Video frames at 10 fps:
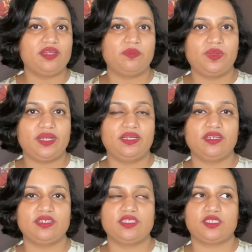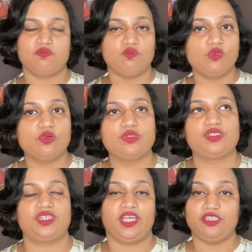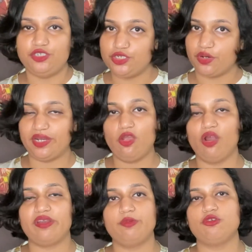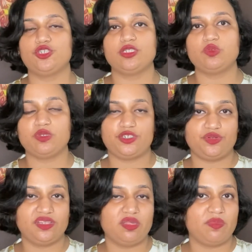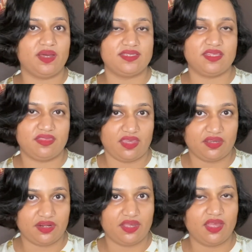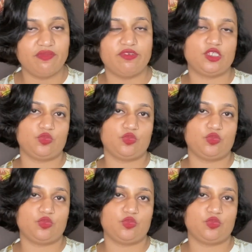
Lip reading: Ambedkar's most enduring contributions was during the Mahat Satyagraha, which